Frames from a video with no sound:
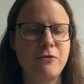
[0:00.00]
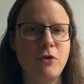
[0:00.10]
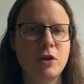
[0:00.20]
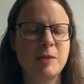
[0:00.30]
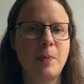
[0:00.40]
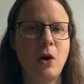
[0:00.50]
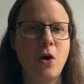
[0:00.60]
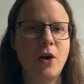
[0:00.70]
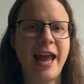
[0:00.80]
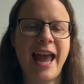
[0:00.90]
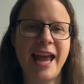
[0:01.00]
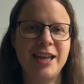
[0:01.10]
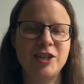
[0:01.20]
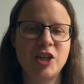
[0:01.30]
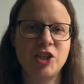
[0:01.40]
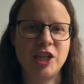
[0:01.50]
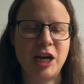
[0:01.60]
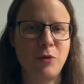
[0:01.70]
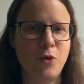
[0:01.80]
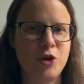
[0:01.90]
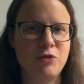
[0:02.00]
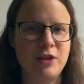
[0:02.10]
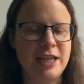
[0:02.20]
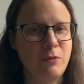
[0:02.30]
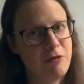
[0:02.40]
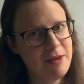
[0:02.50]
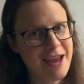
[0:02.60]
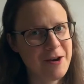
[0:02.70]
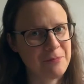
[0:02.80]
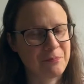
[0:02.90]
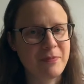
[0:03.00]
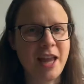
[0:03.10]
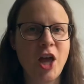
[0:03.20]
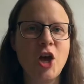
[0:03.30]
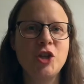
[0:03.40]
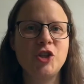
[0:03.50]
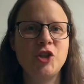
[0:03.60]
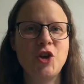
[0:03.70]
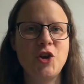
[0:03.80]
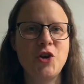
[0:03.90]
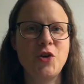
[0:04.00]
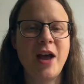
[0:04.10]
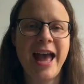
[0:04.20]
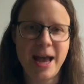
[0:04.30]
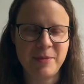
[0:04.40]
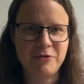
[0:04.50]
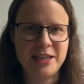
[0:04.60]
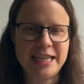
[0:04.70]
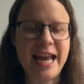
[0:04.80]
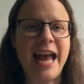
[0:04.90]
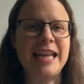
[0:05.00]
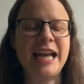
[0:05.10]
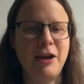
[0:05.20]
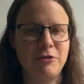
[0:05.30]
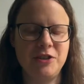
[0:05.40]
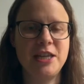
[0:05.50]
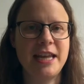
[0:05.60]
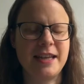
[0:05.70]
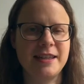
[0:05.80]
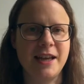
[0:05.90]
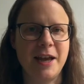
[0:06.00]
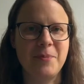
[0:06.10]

Fox Blog and share what you're reading with me there. So happy reading, and I will see you next time.